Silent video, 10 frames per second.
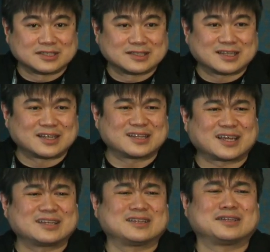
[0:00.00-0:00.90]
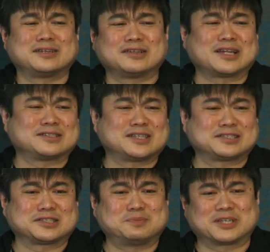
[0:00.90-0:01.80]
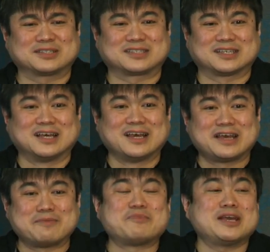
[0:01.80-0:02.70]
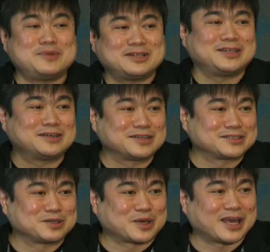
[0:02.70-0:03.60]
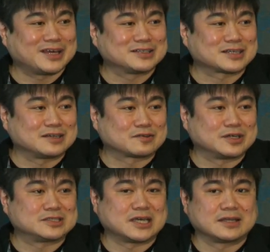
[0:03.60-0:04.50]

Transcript: And, th and, that in the United States, just because it, it may be legal, it's okay, it's kind of crazy.